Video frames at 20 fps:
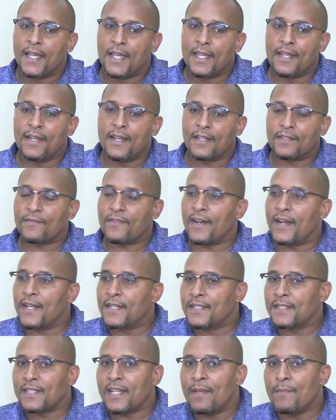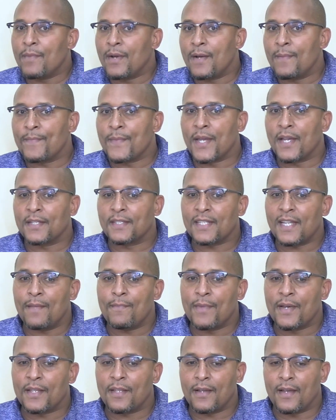in as far as
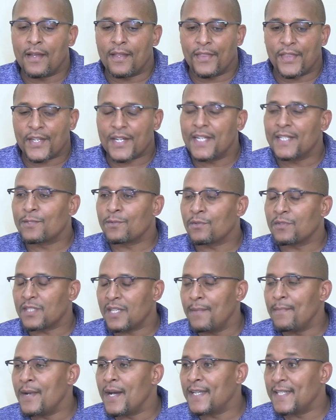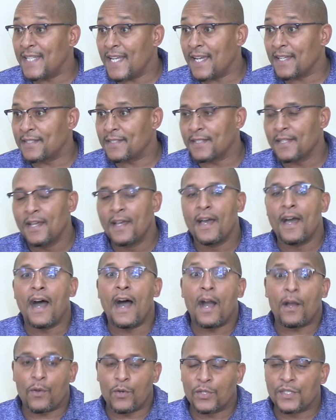cyber threats or cyber attacks
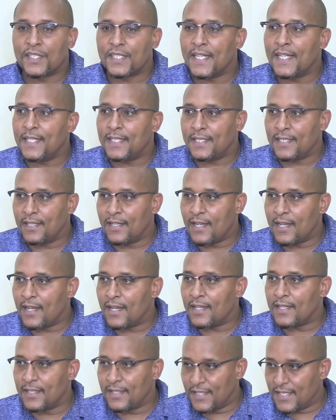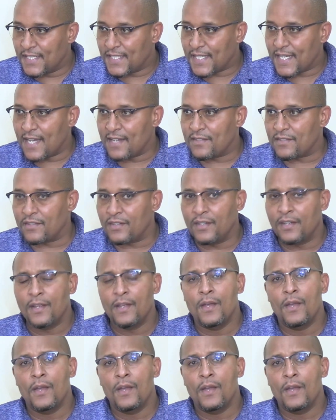are concerned in this country.